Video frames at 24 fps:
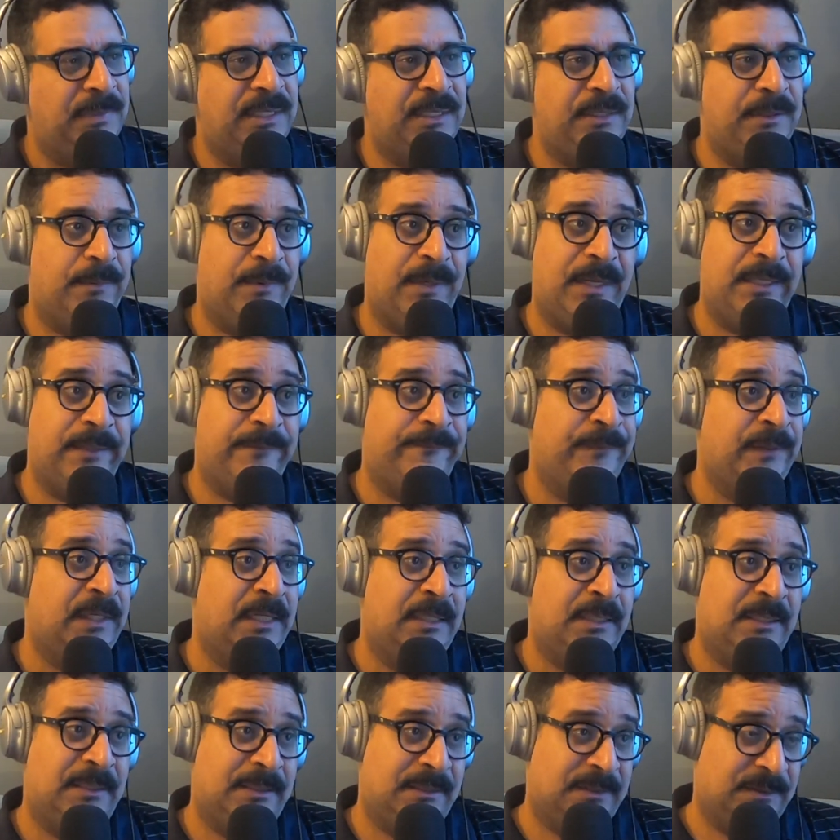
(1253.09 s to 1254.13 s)
But anyway,
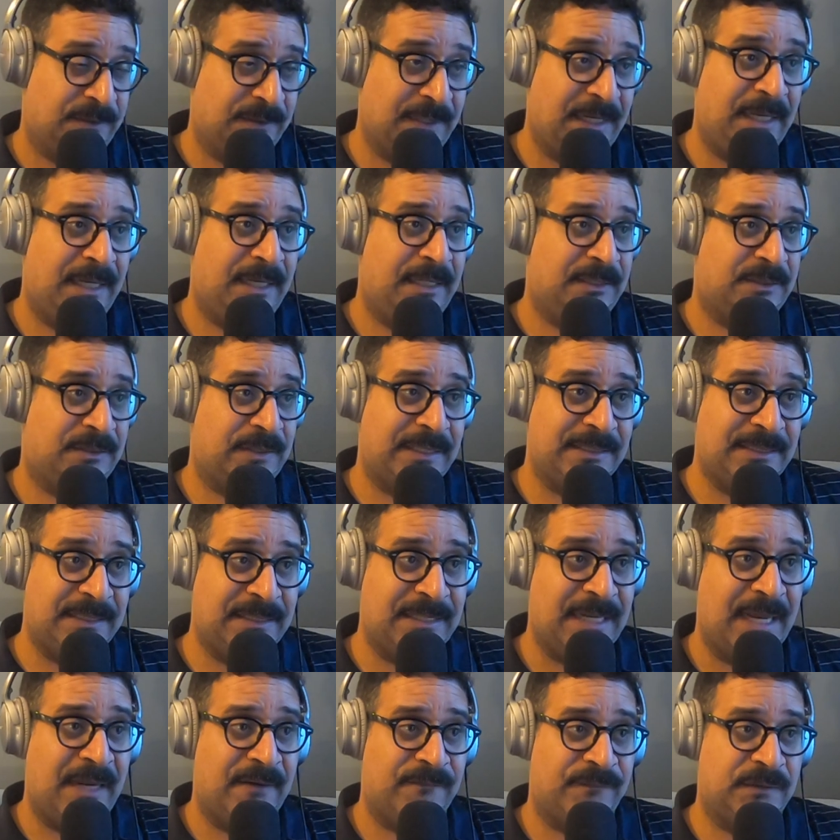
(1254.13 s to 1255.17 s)
so I
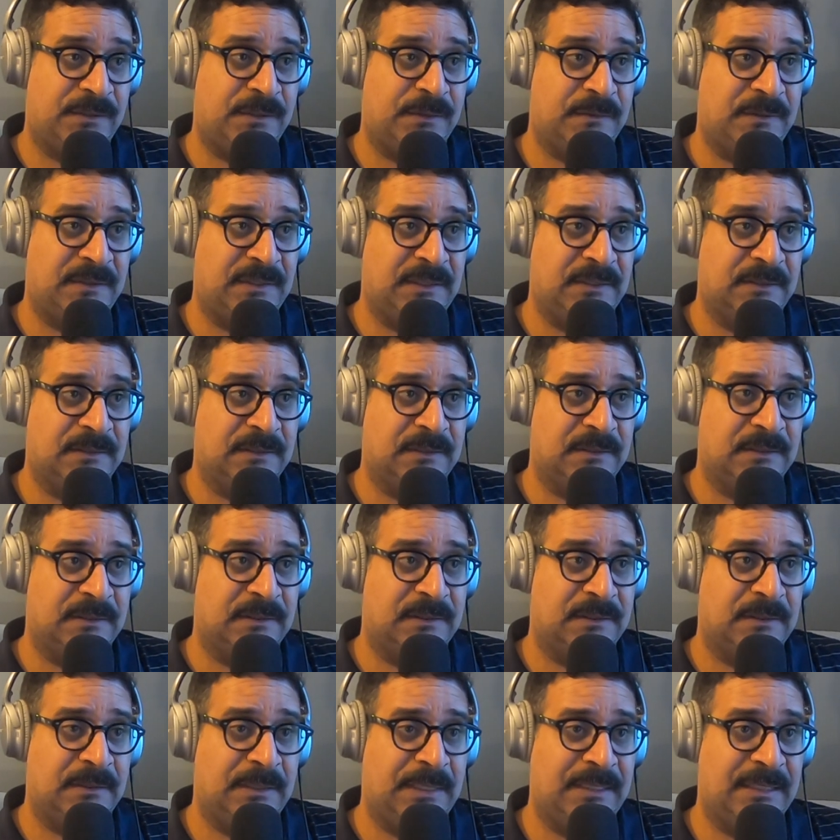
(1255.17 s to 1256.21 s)
did that for 2
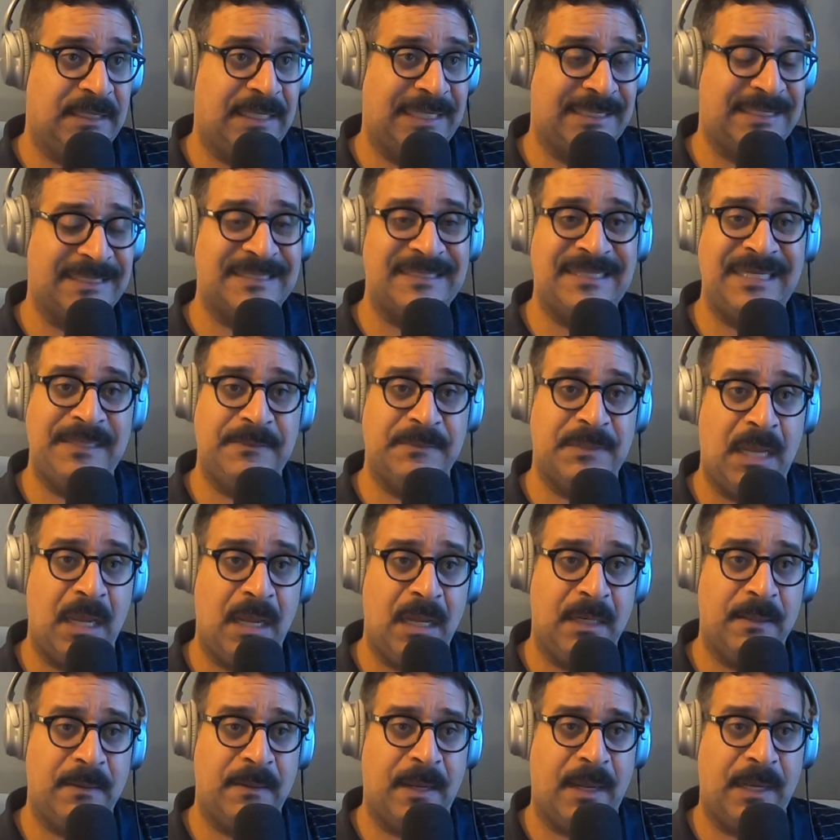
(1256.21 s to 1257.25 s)
seasons, and then at the same
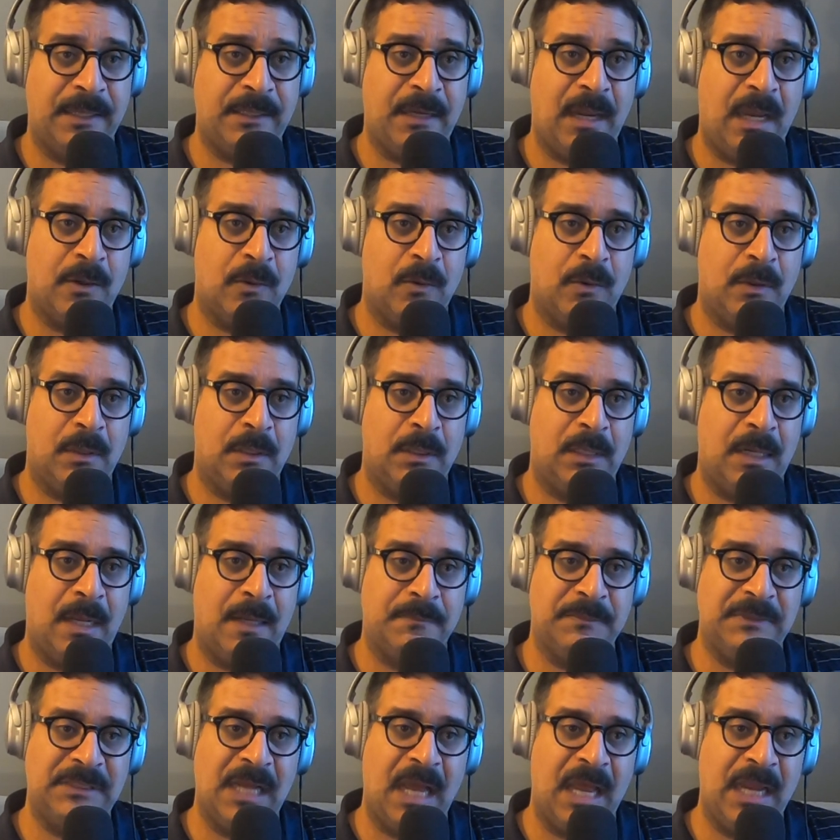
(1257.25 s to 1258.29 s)
time I got on
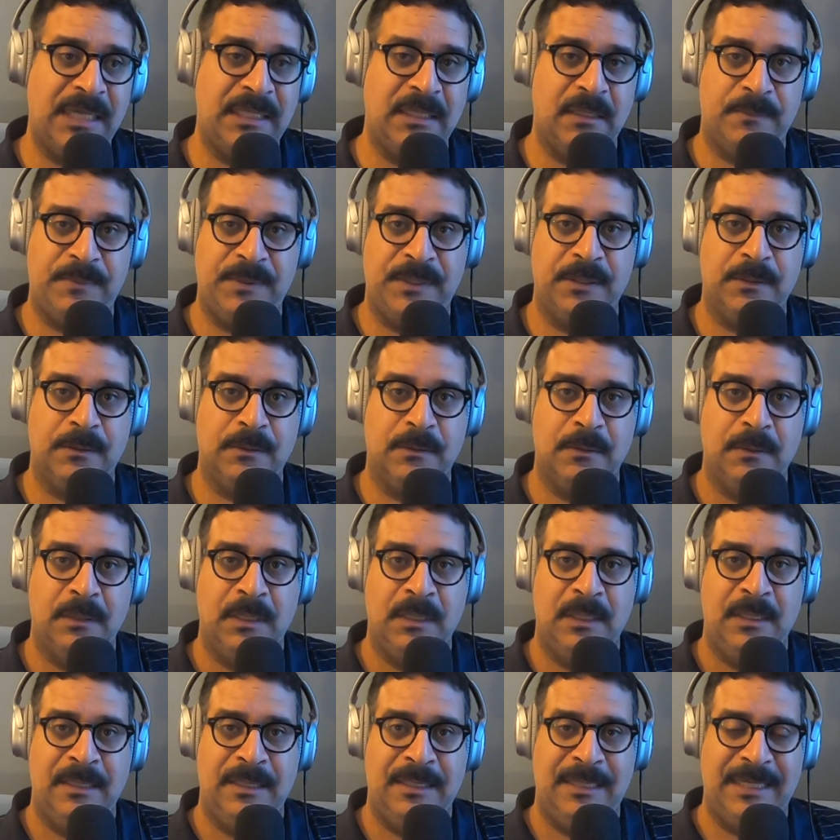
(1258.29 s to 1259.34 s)
I'm Dying Up Here,
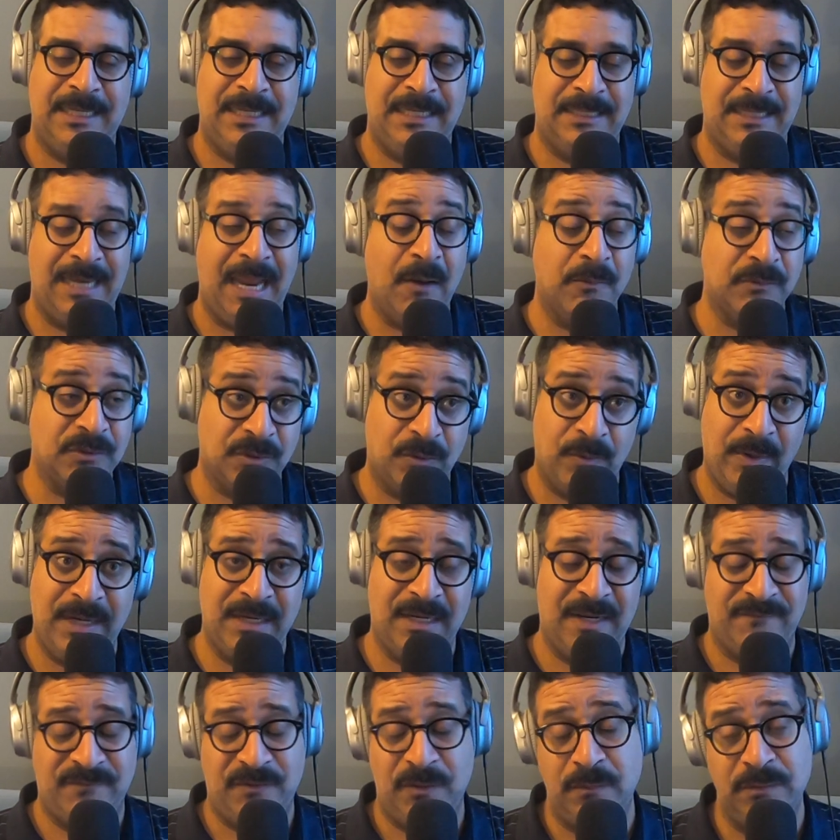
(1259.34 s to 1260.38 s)
and that was
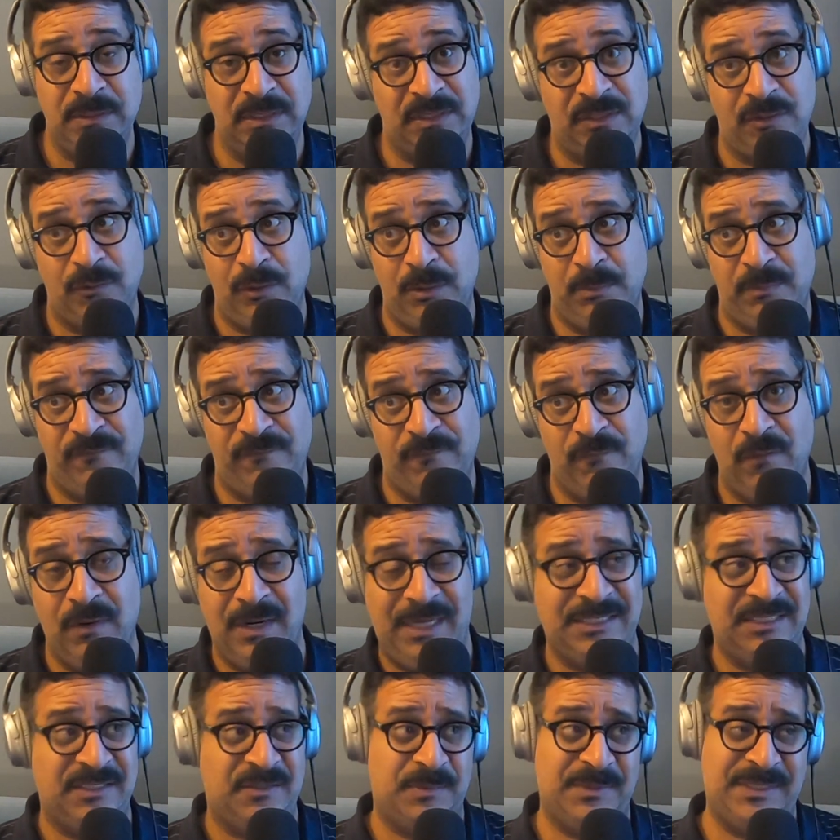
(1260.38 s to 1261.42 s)
great. And I've told this story
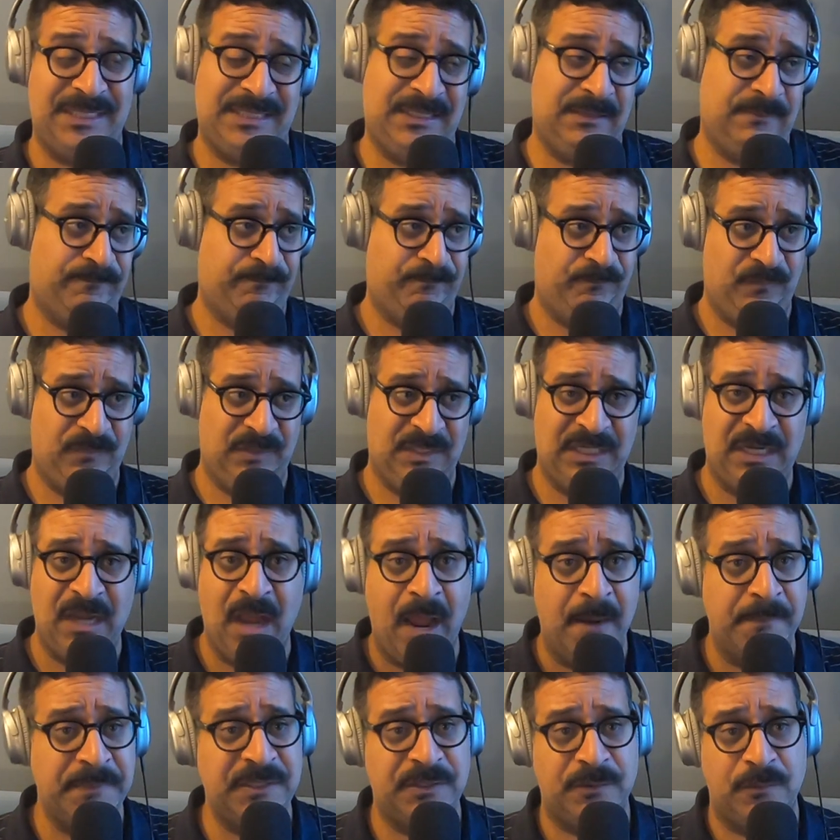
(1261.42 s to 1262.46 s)
before. I just was at the
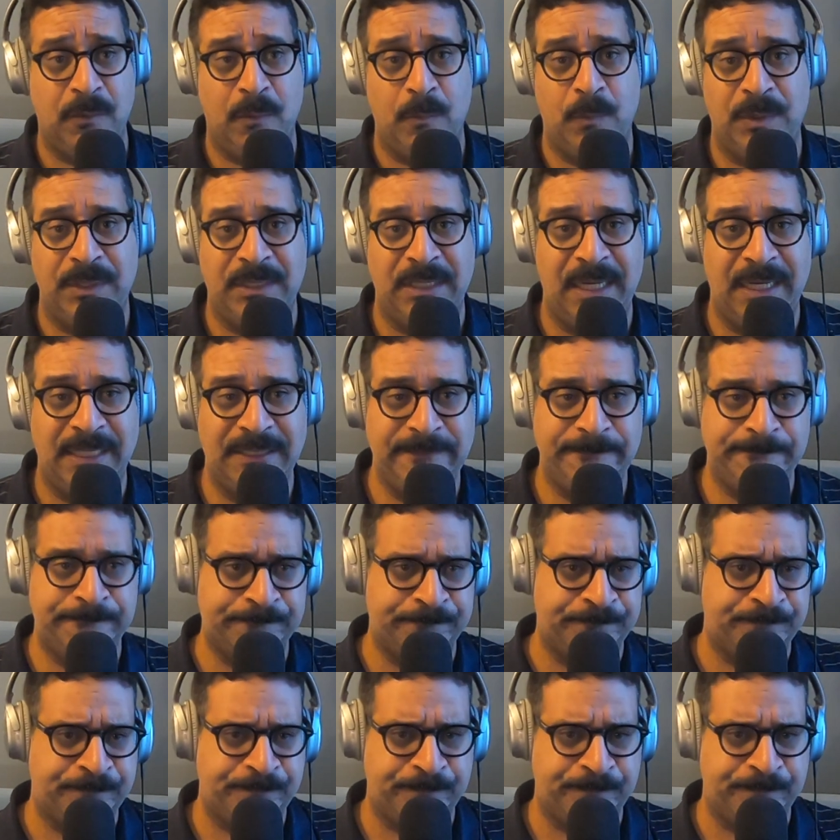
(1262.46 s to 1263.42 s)
Comedy Store one night.